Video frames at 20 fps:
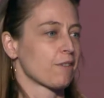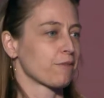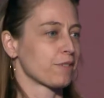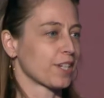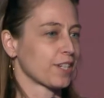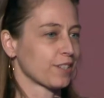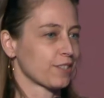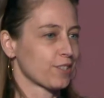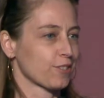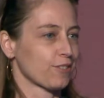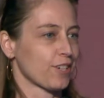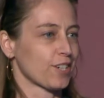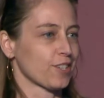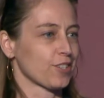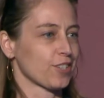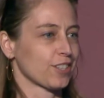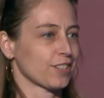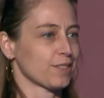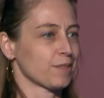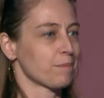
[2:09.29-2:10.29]

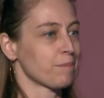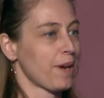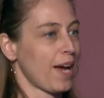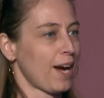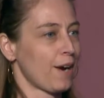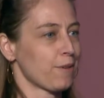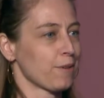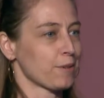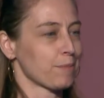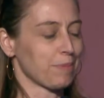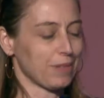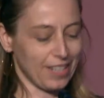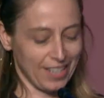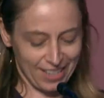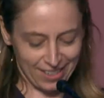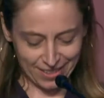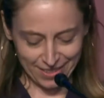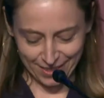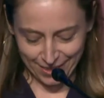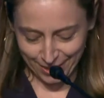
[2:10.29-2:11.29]
reconstruction, power
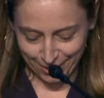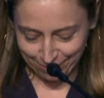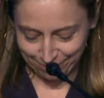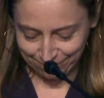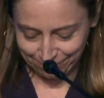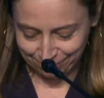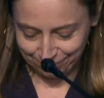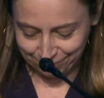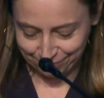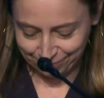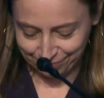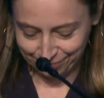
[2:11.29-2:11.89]
plants.